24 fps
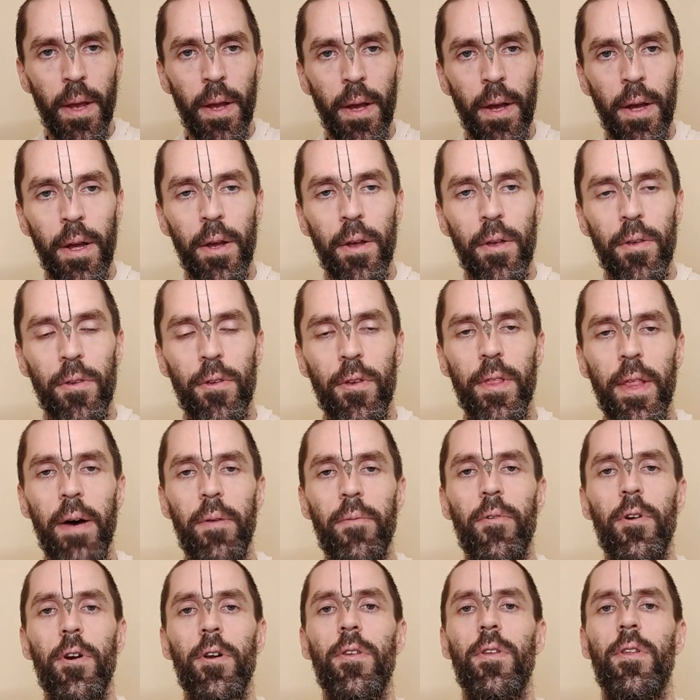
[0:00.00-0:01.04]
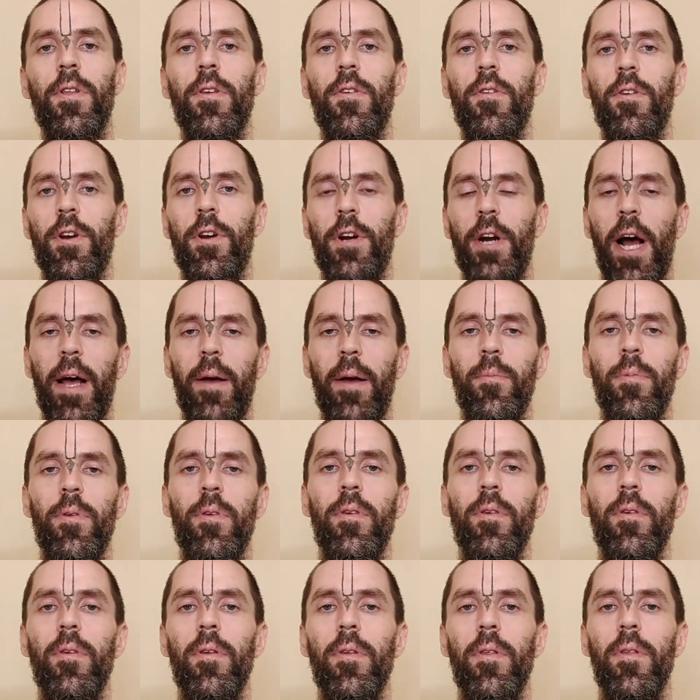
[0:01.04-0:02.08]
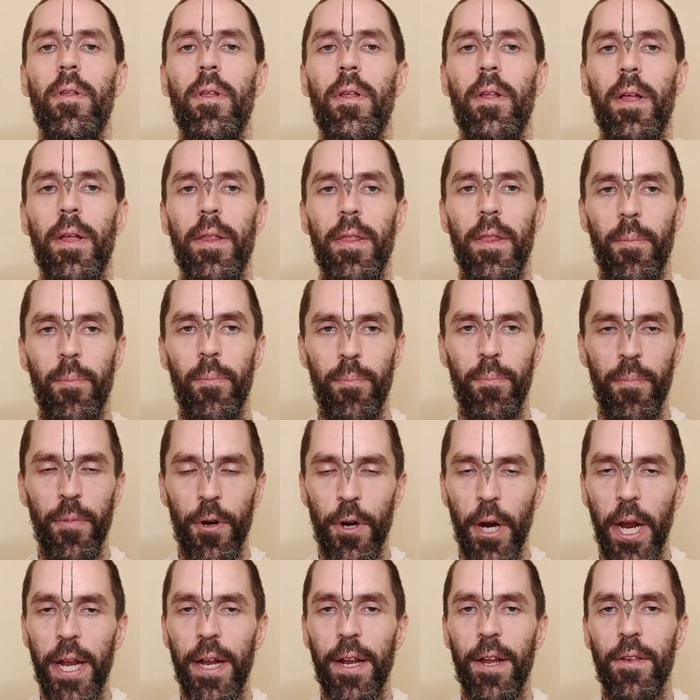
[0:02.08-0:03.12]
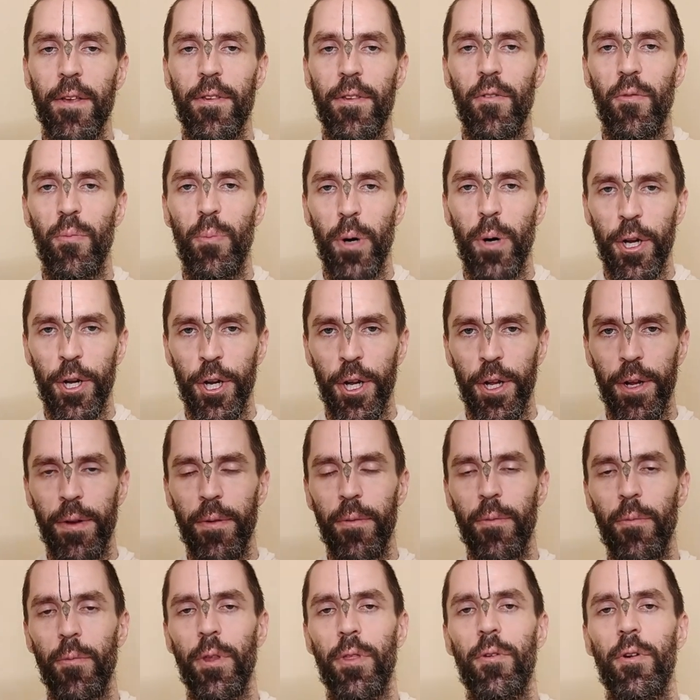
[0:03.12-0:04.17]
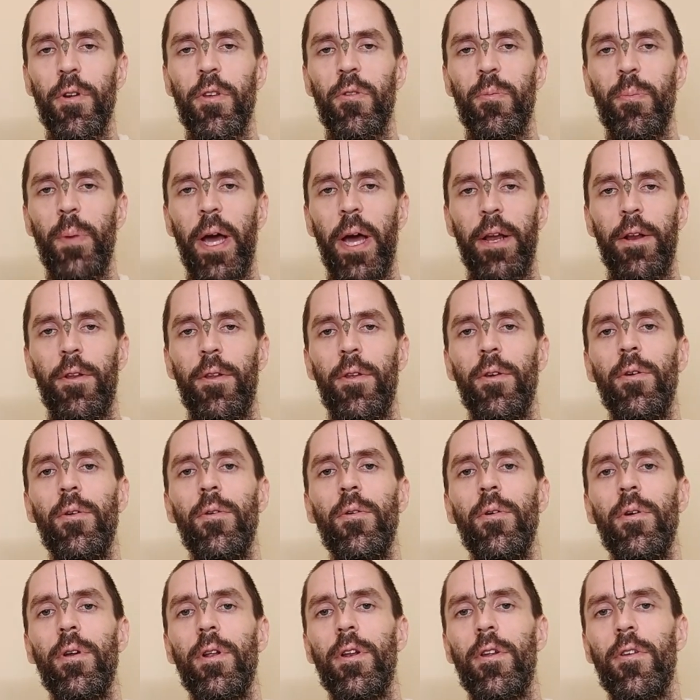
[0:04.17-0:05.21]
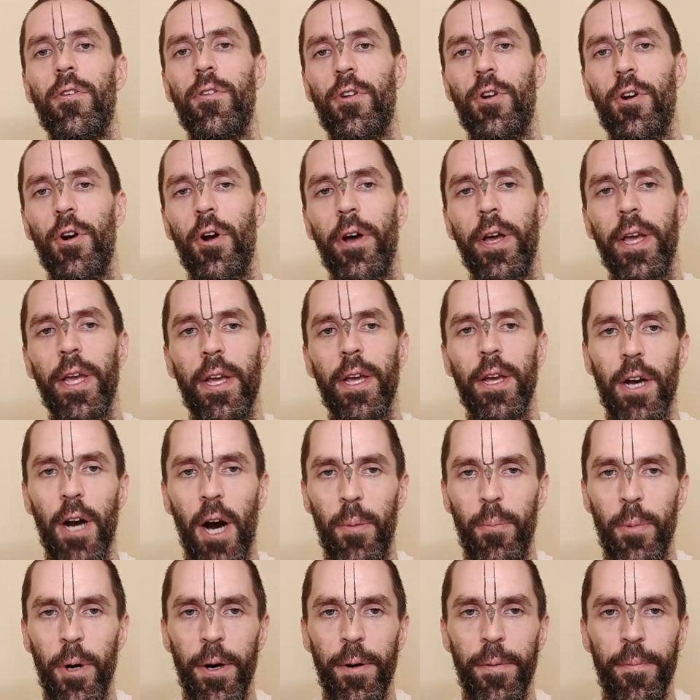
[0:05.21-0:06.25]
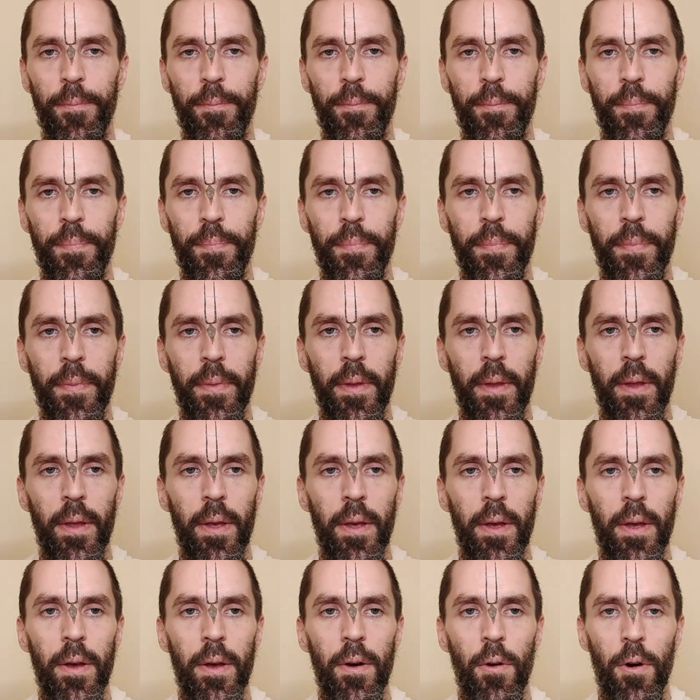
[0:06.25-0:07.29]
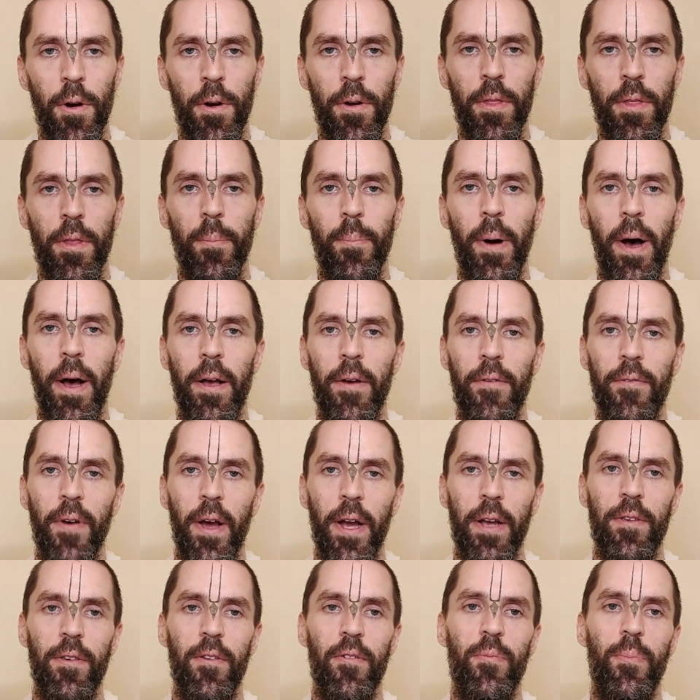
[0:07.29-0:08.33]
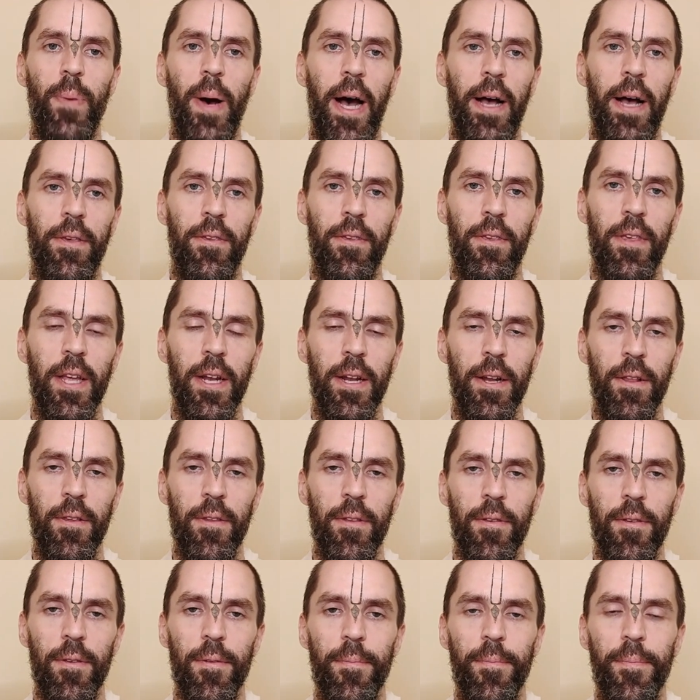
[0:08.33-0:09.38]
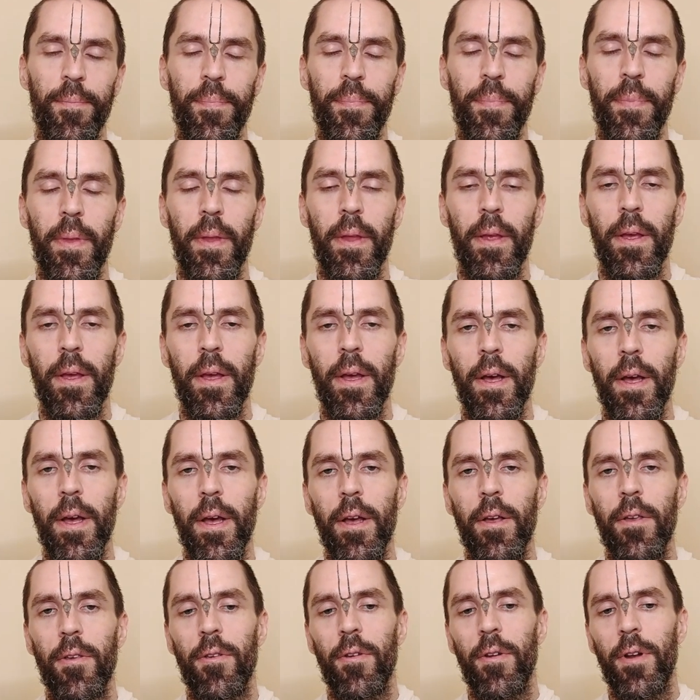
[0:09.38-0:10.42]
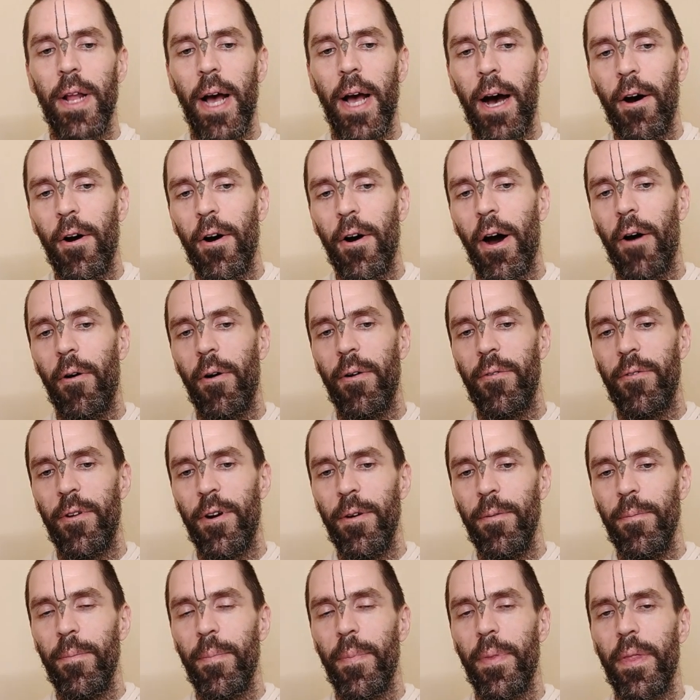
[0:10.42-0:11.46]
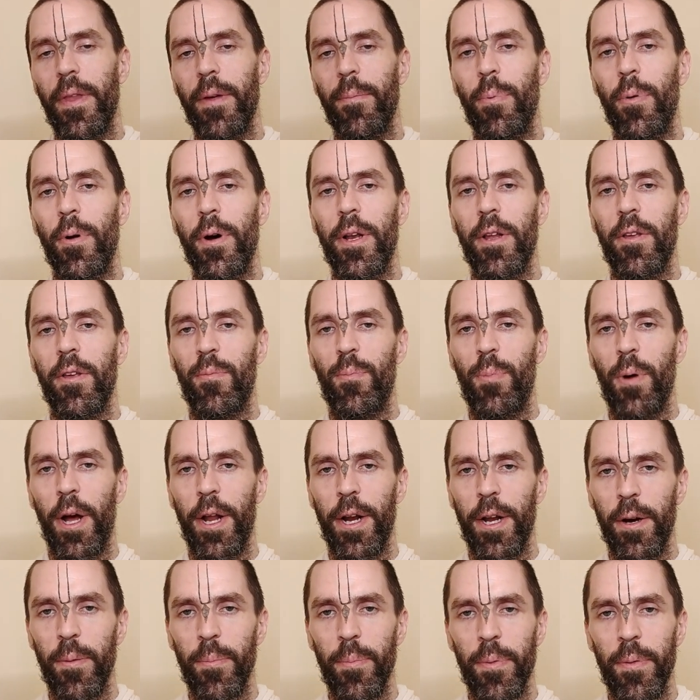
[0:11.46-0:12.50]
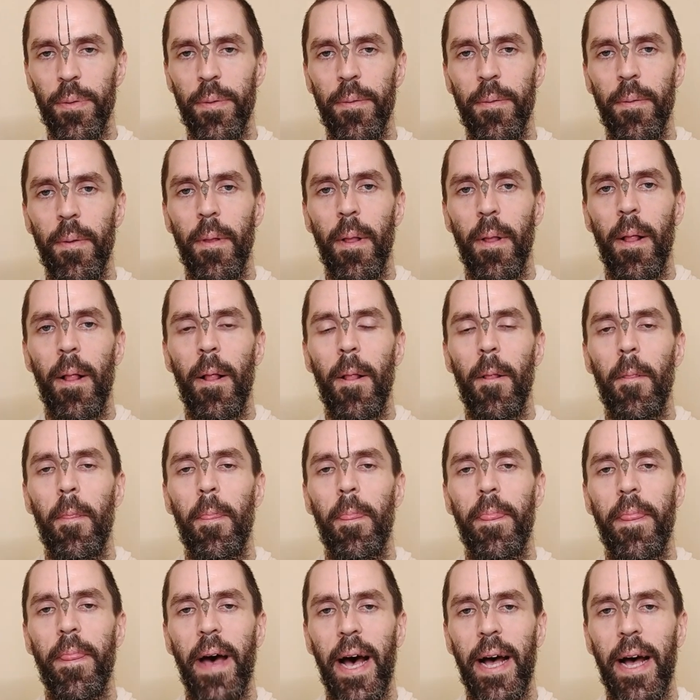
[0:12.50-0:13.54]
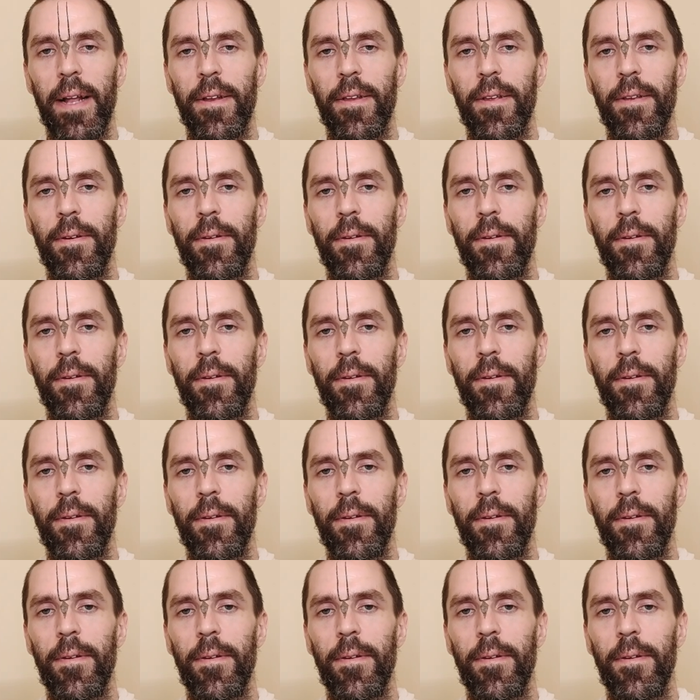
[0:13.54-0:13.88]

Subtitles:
So that verse describes the greatness of bhajan with respect to destroying kāma, or the effects of past sins. So now, however, the point is brought up that